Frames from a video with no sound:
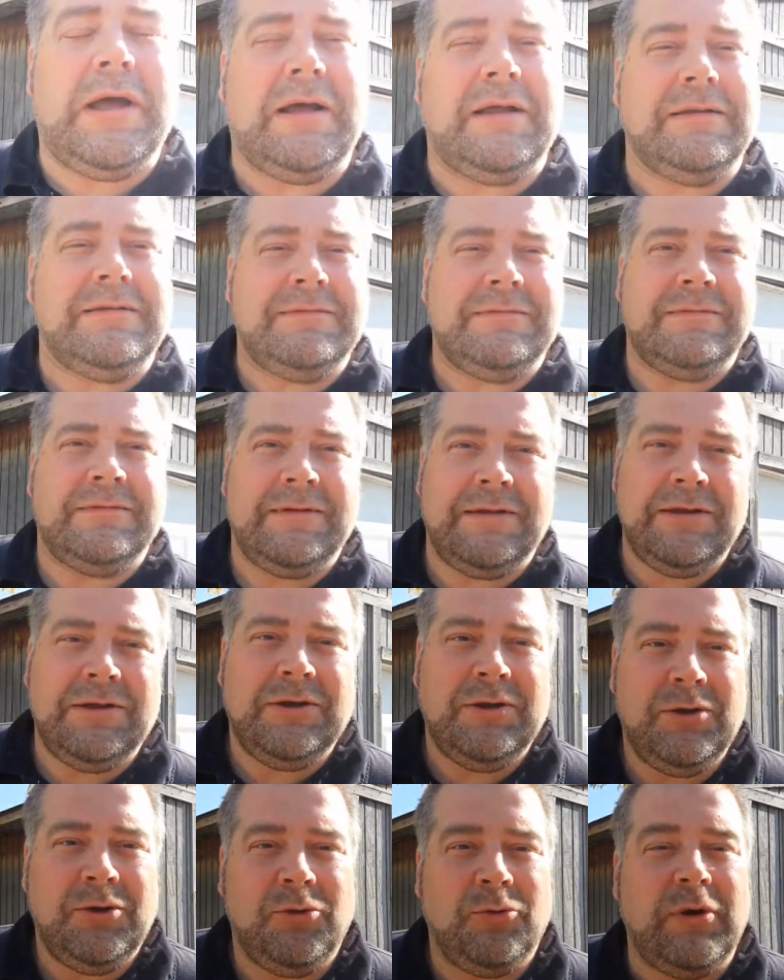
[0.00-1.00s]
Well,
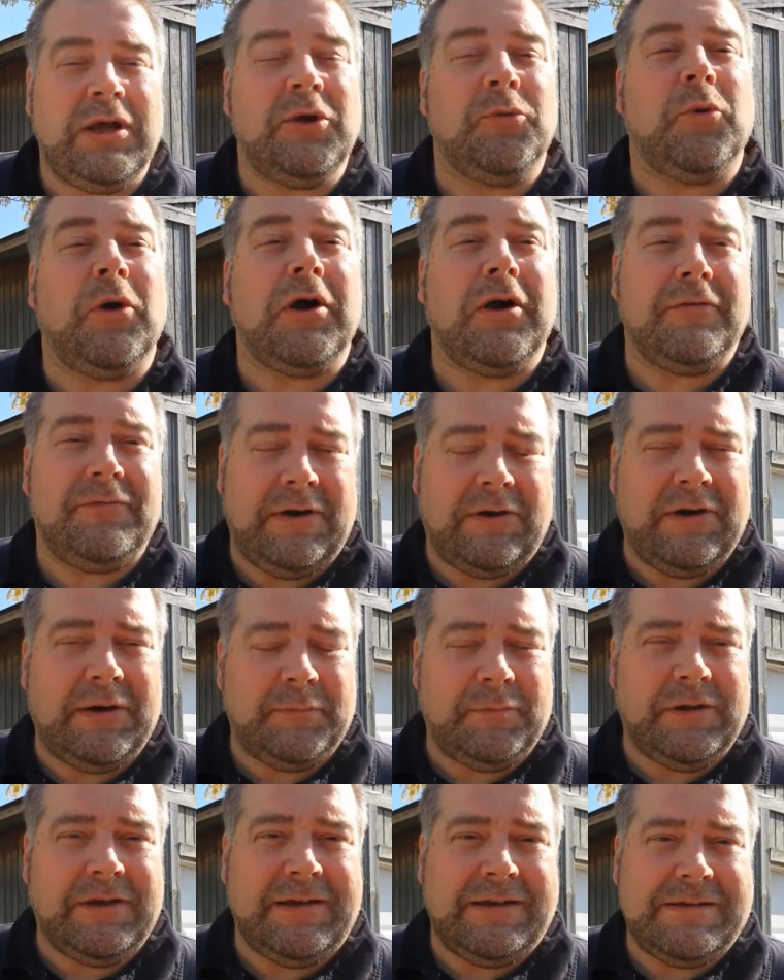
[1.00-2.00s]
we were
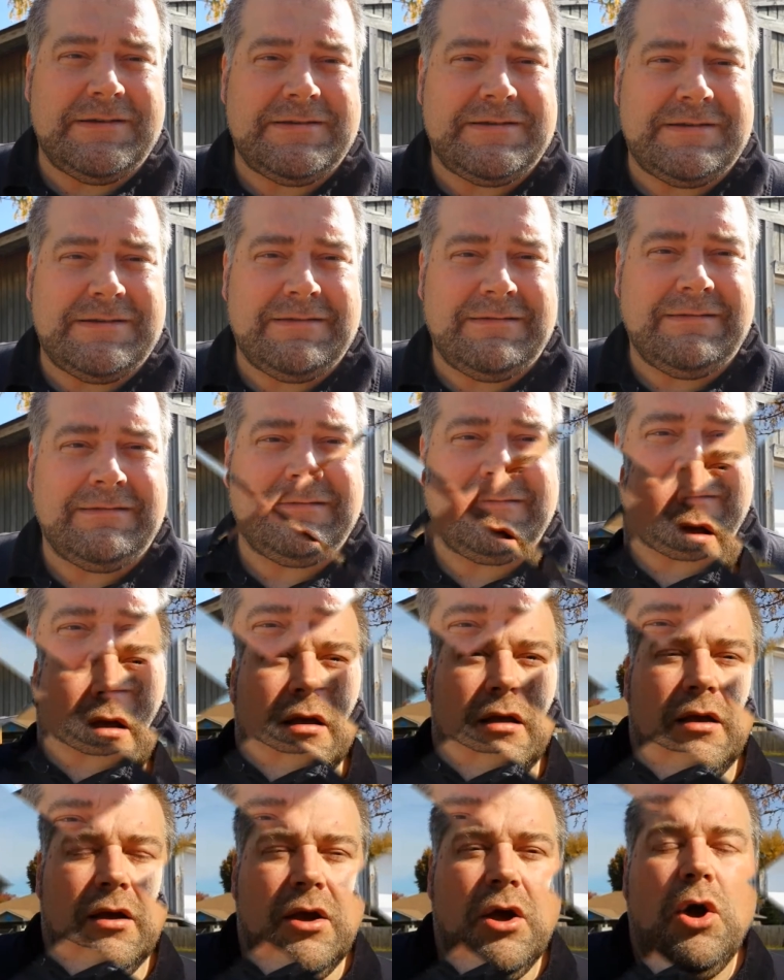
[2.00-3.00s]
very pleased.
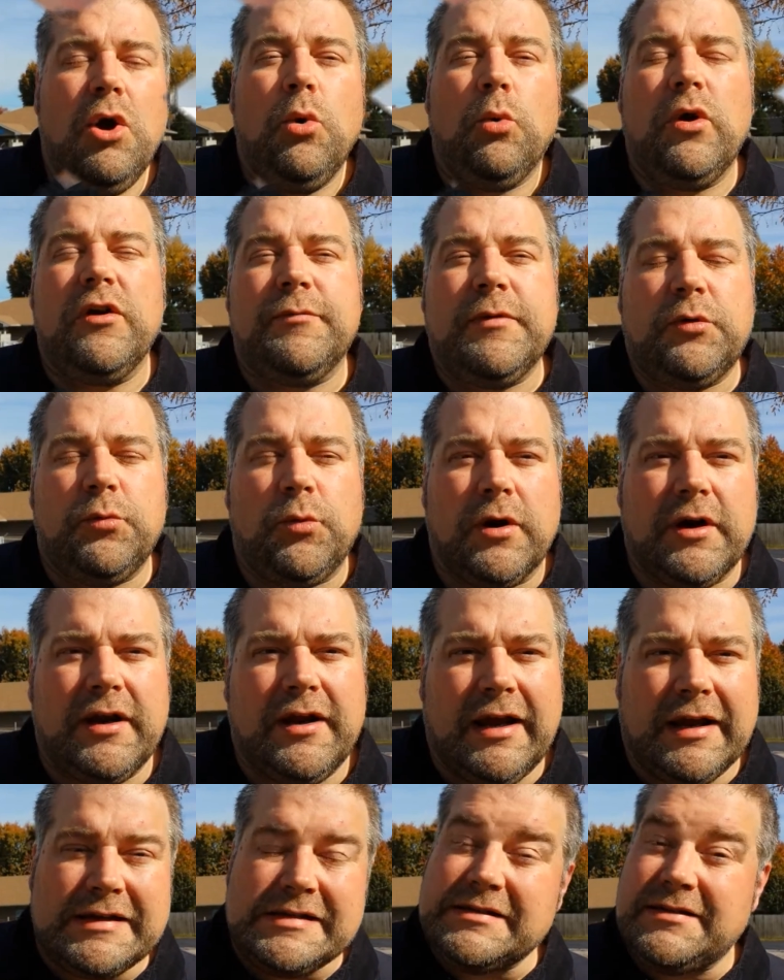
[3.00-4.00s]
We've been
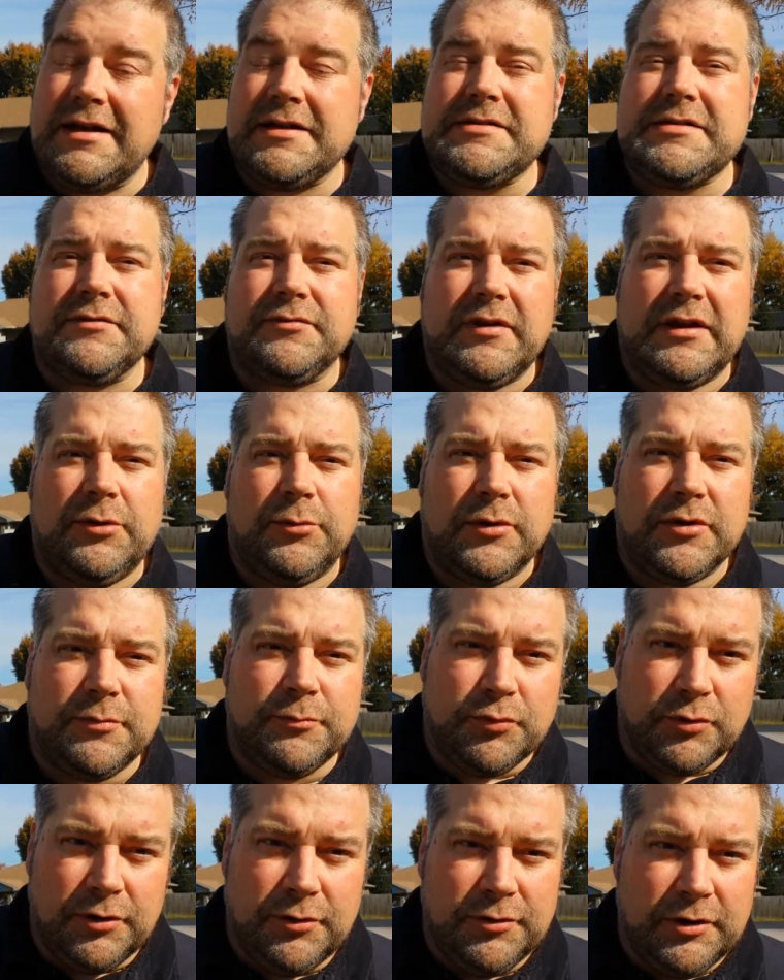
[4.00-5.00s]
working extensively
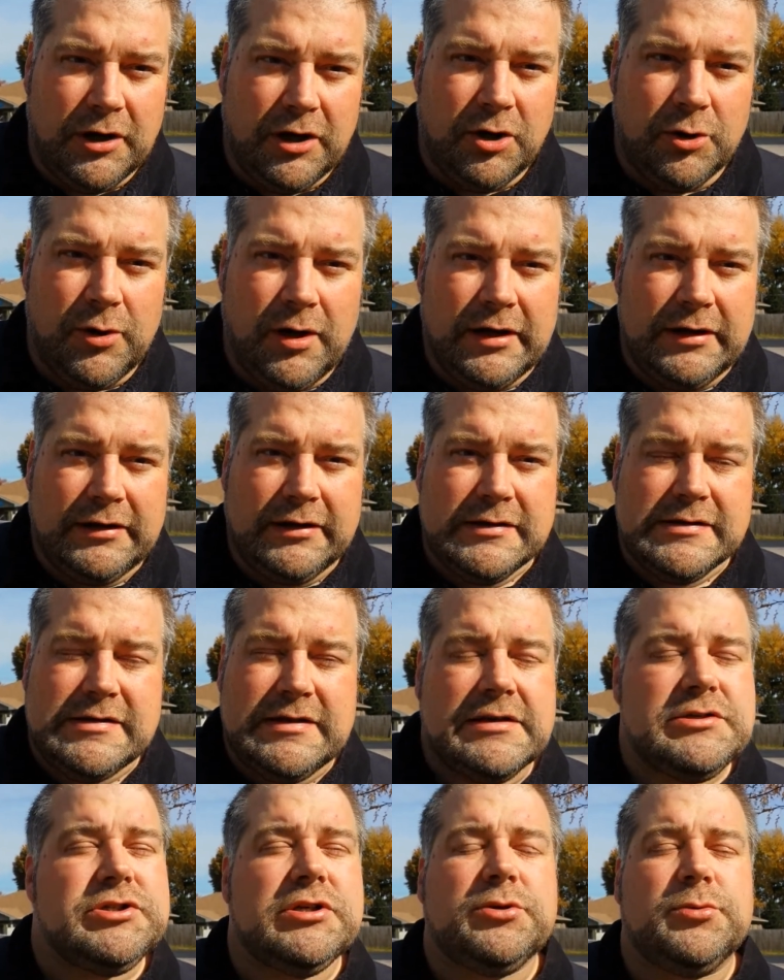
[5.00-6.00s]
with Bruno on
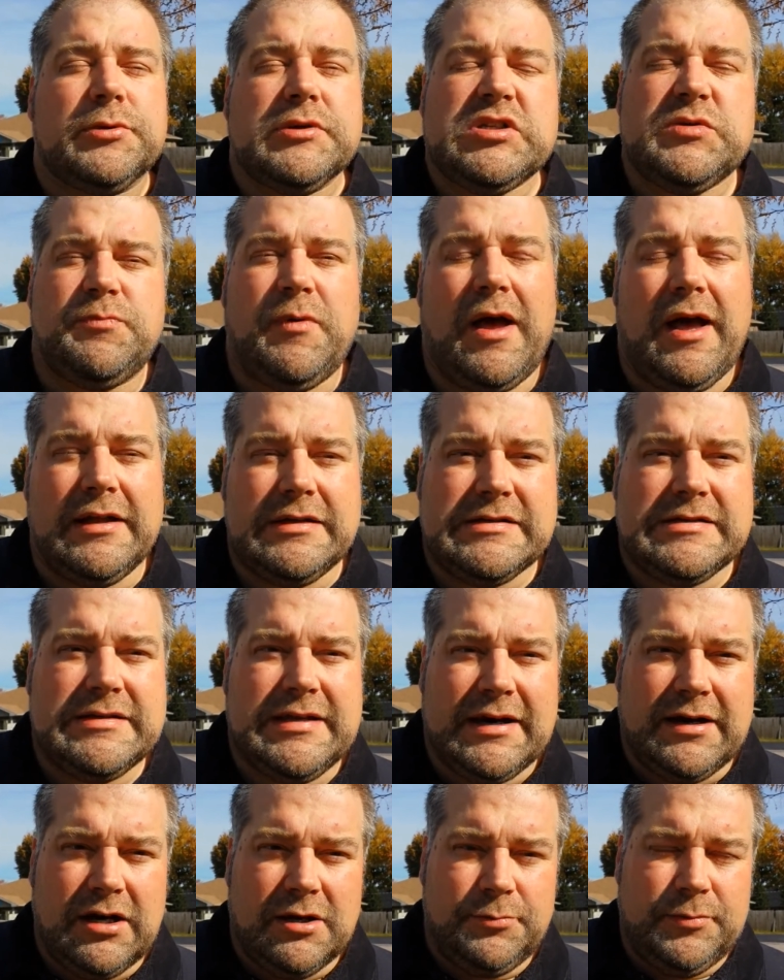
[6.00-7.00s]
condition
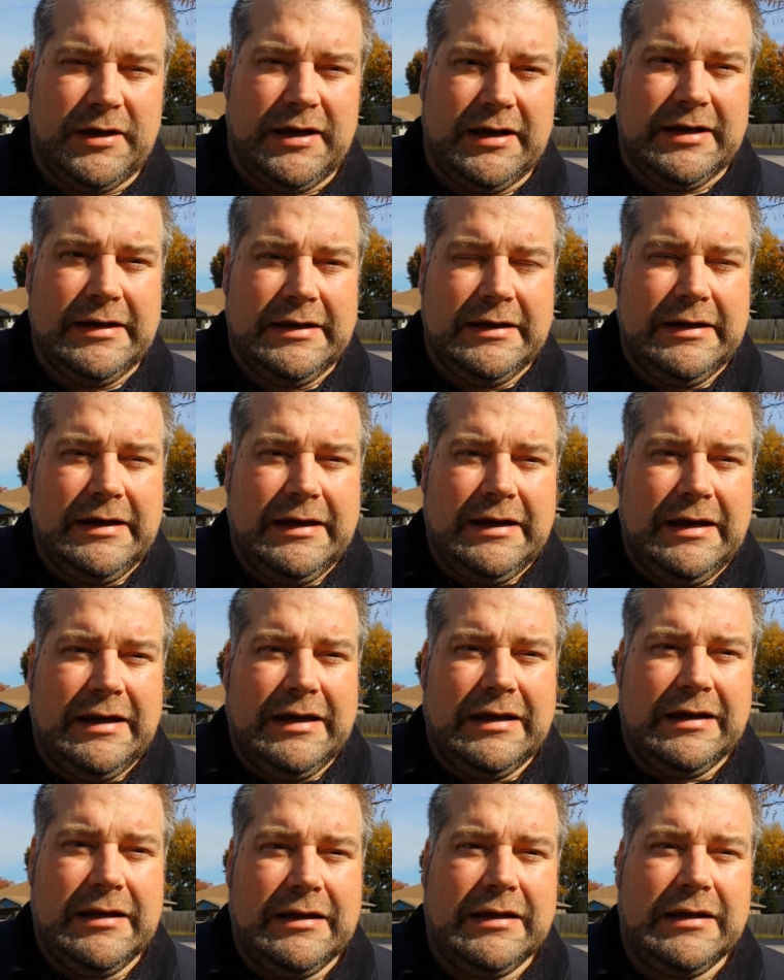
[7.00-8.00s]
response therapy. Get
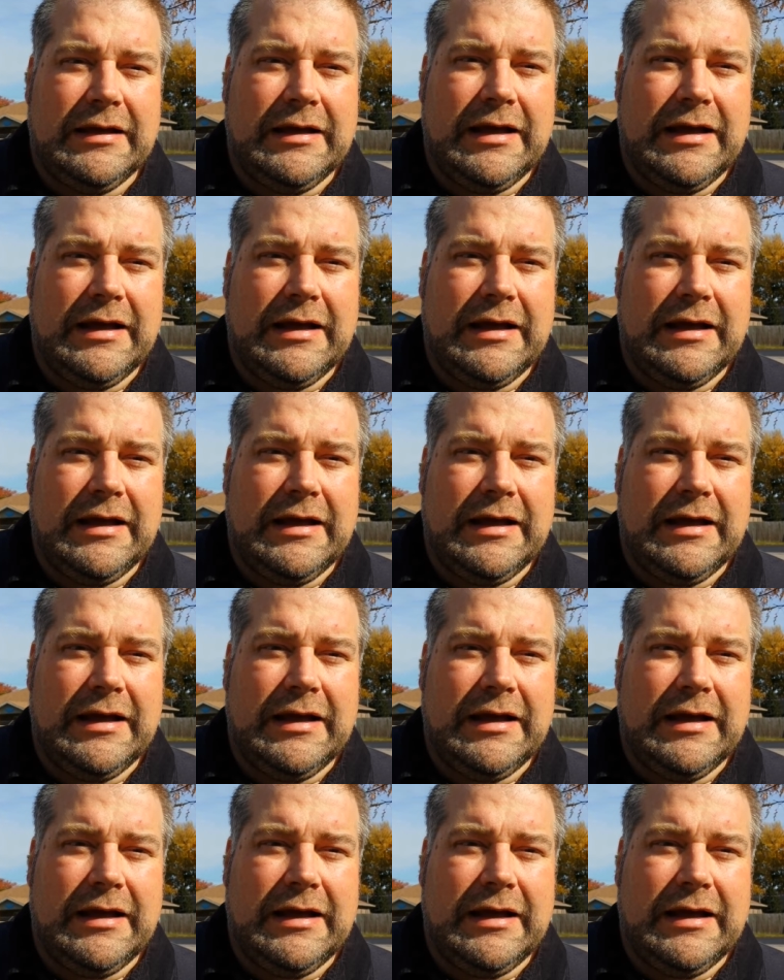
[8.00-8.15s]
down.